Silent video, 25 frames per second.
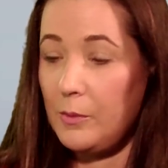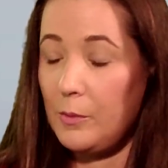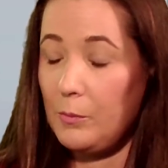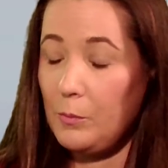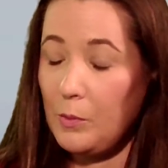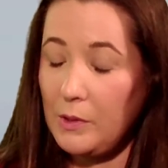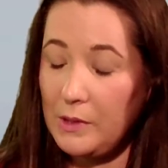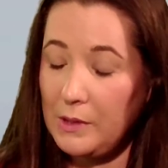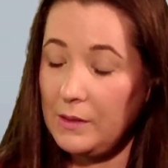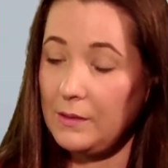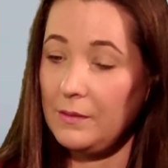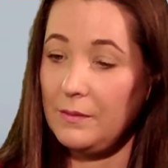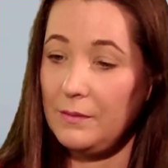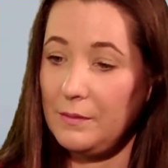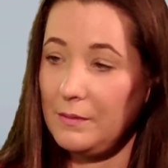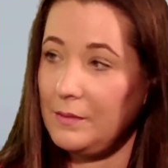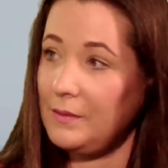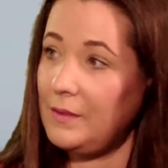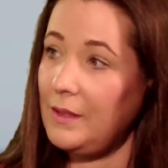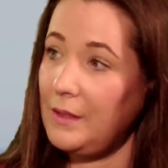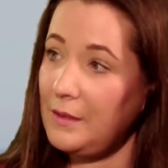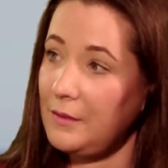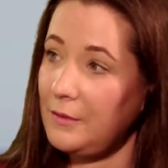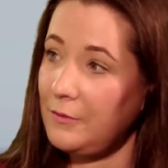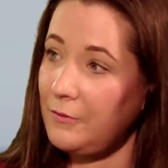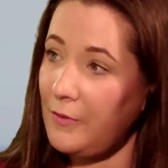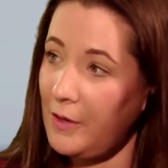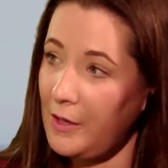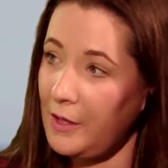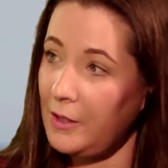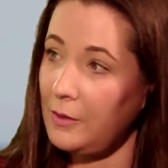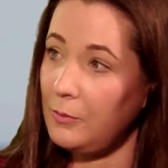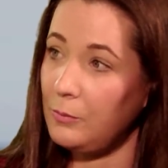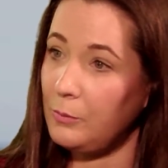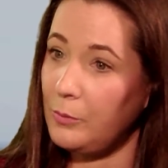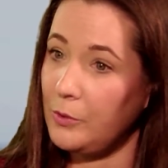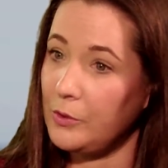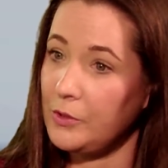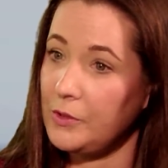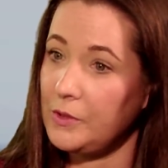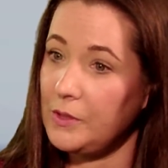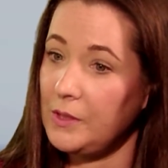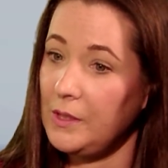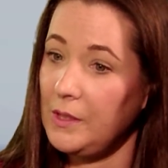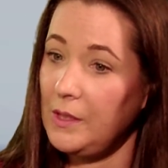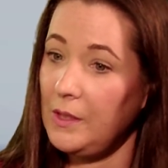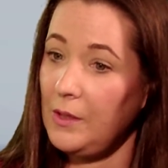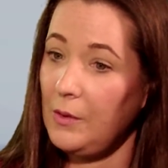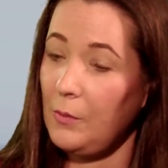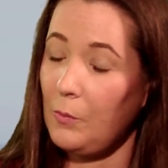Well, that's fine, but
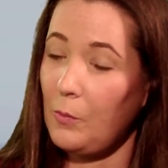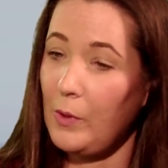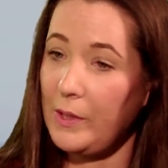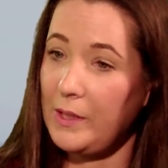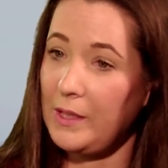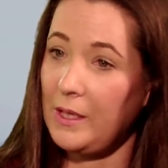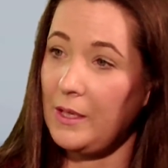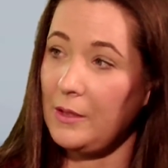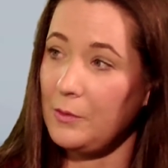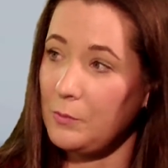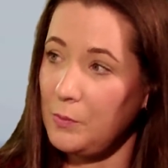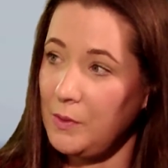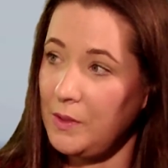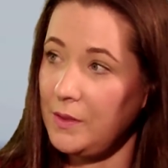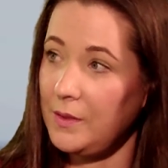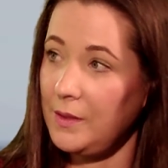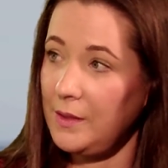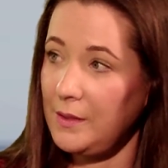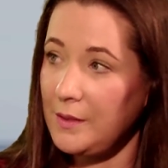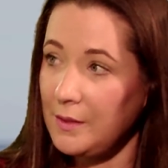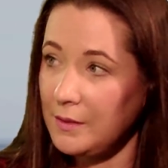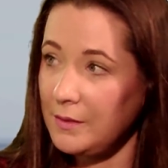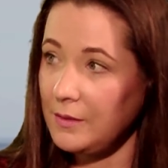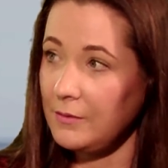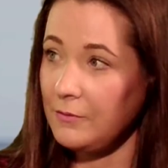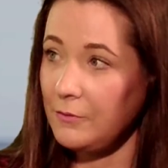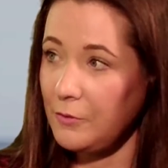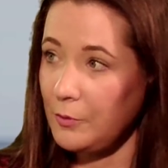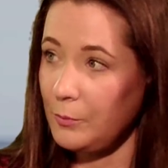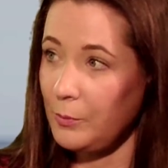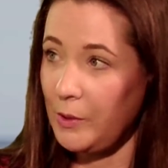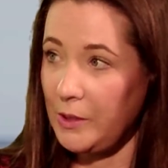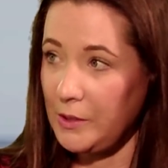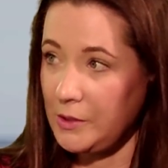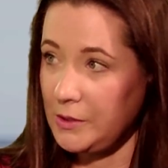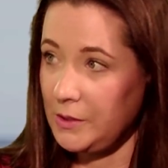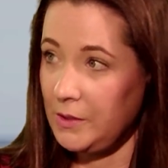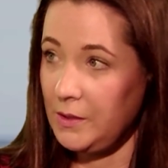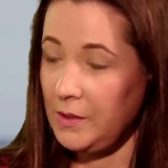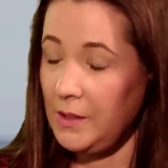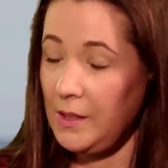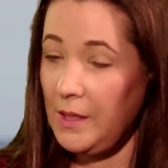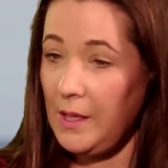why can't we see this information?